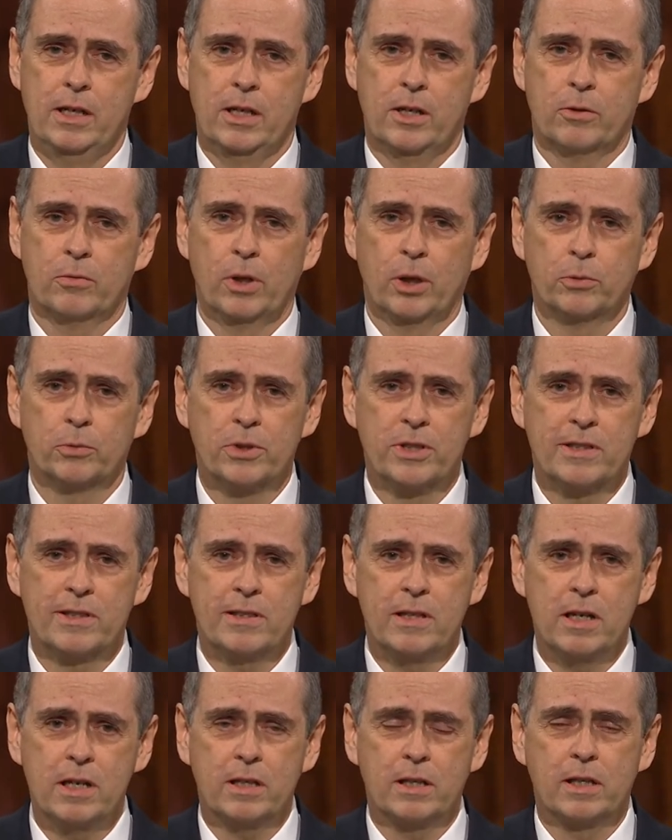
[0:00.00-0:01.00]
When we
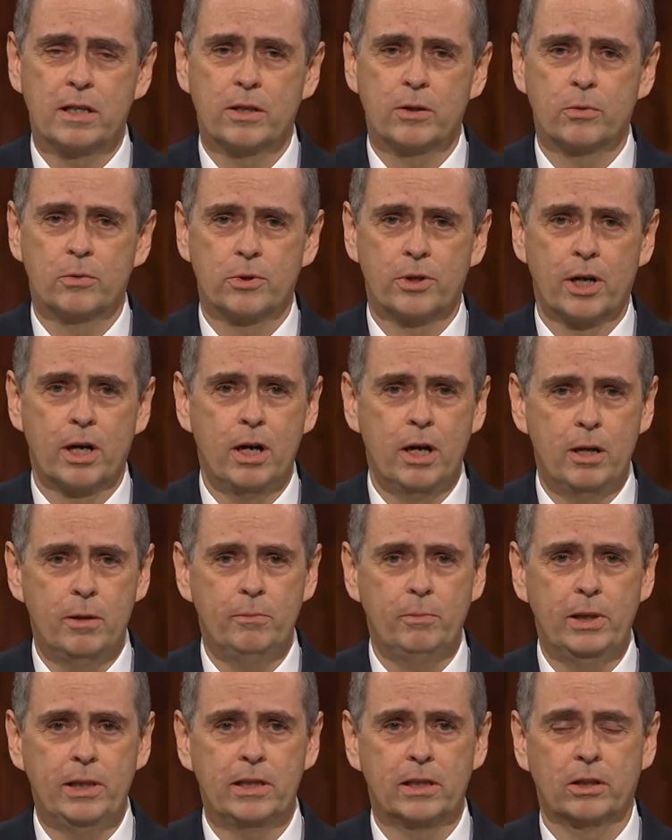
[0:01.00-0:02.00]
seek, we are
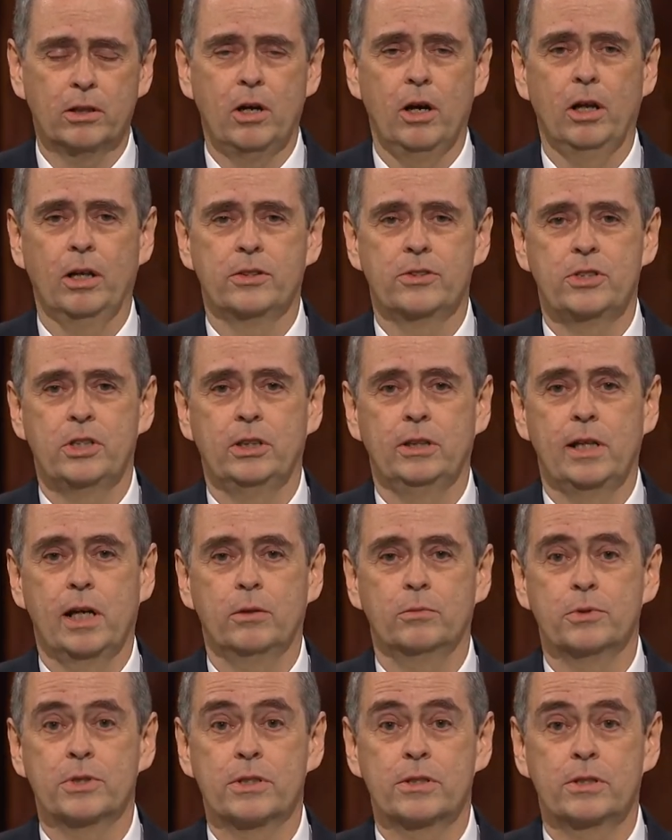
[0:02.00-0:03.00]
humbly acknowledging
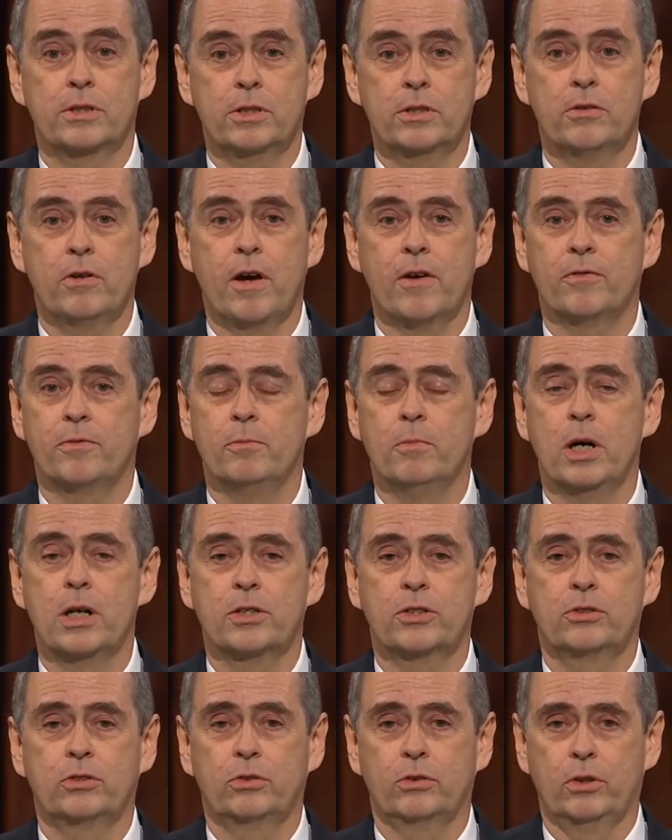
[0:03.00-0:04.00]
that we still have
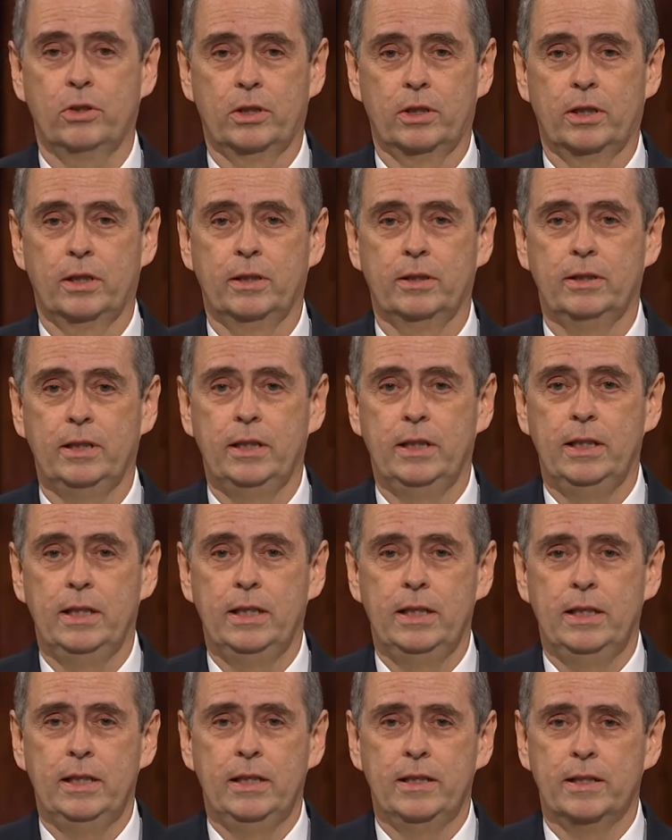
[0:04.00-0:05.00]
much to learn,
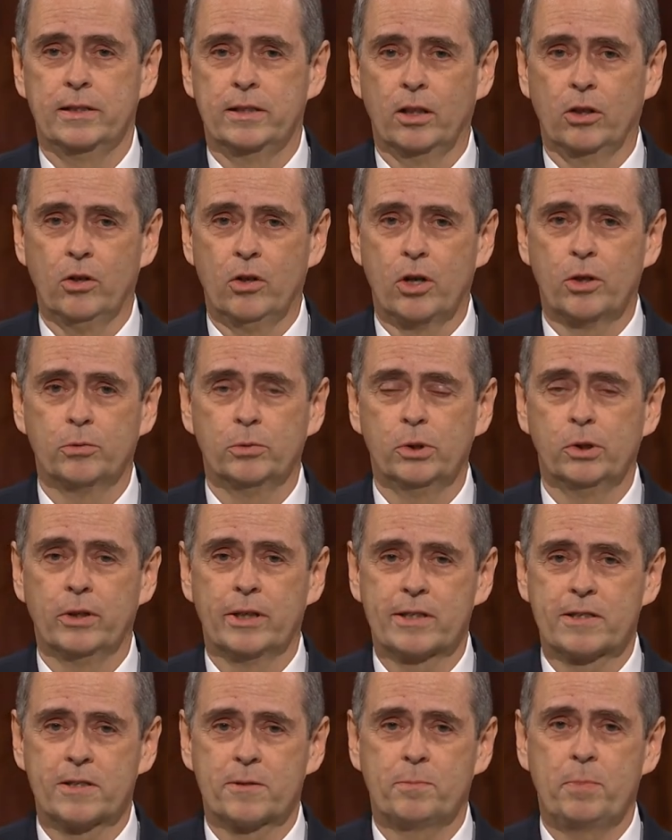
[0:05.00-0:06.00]
and the Lord will
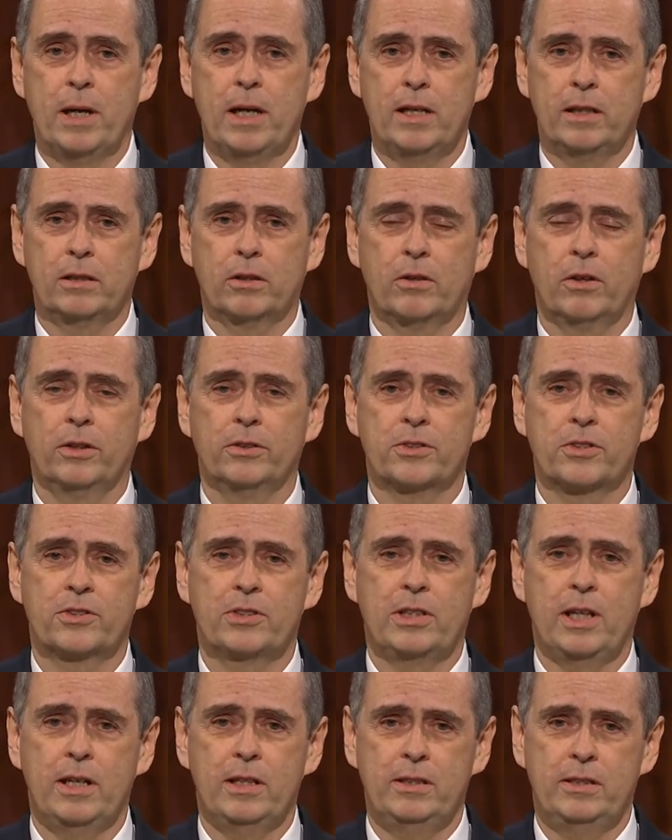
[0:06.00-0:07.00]
expand our
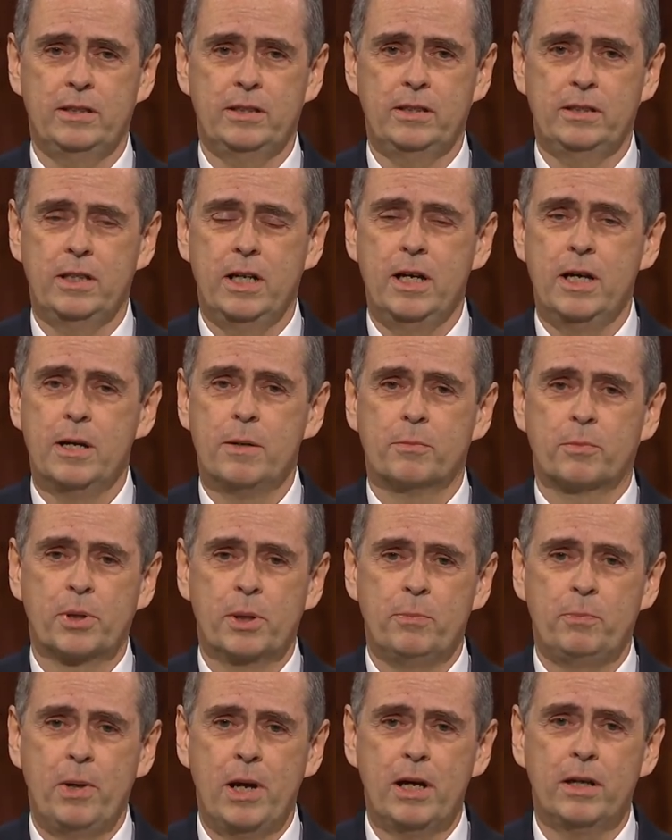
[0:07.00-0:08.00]
understanding,
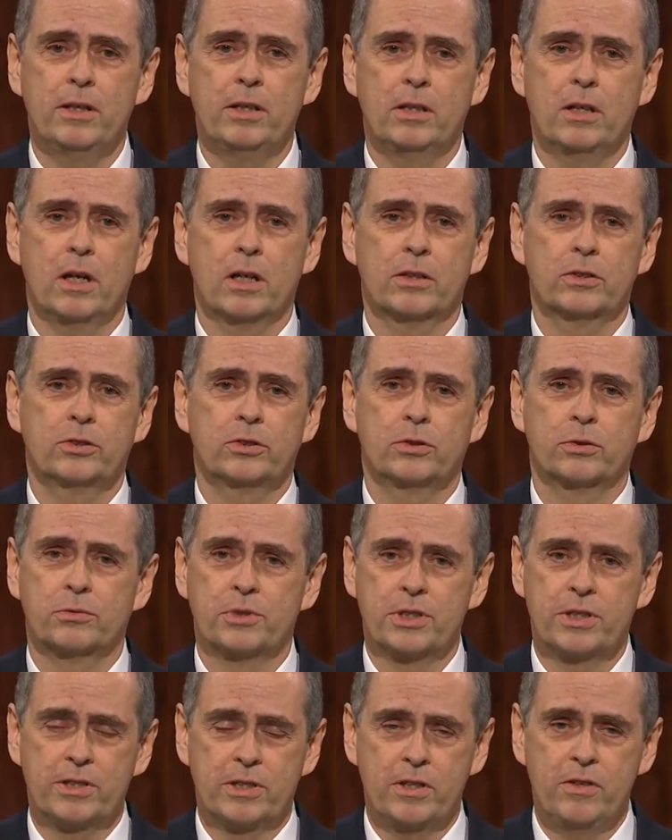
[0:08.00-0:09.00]
preparing us to
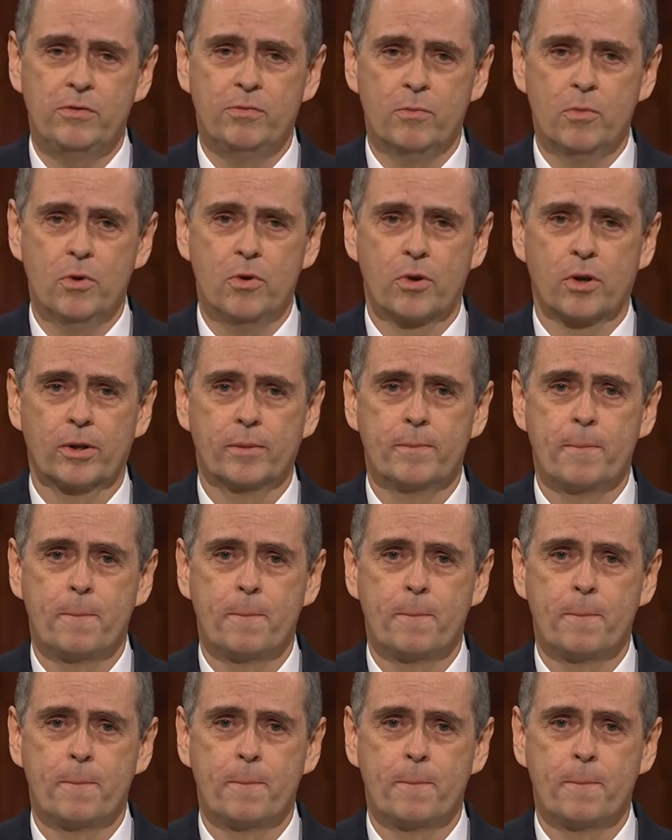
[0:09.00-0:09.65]
receive more.